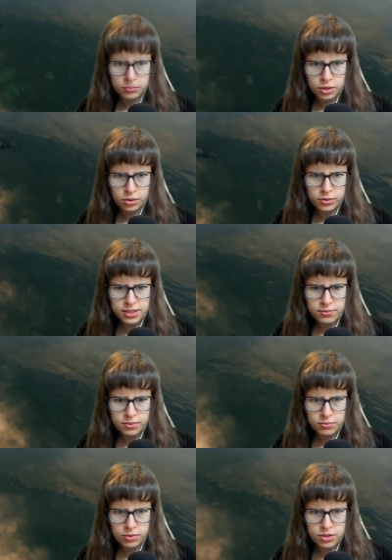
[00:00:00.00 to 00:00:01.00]
Although this
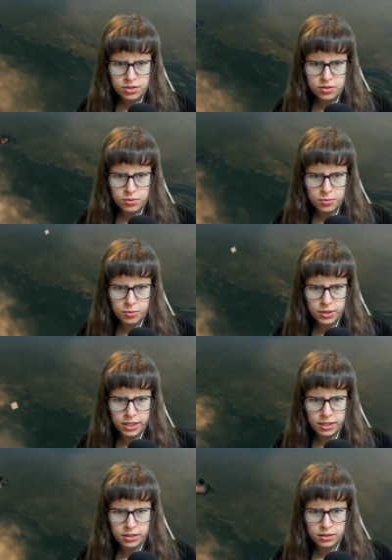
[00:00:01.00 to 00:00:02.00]
one wants to swim
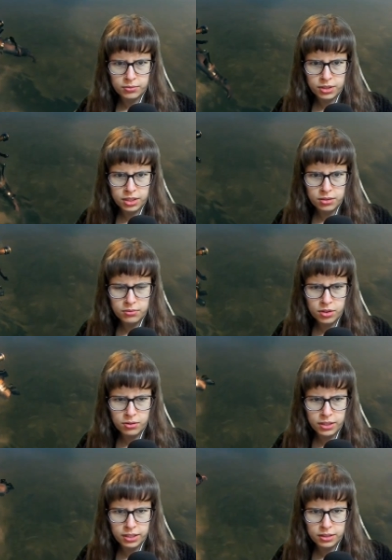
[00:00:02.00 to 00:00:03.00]
away. Where are you
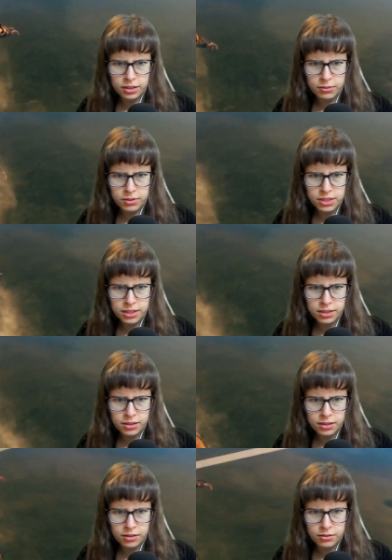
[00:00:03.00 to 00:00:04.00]
going? I want to
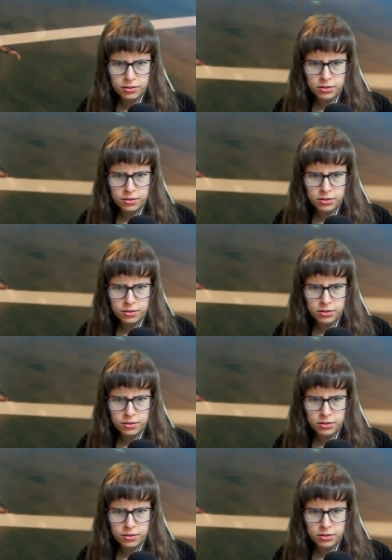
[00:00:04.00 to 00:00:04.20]
kill you.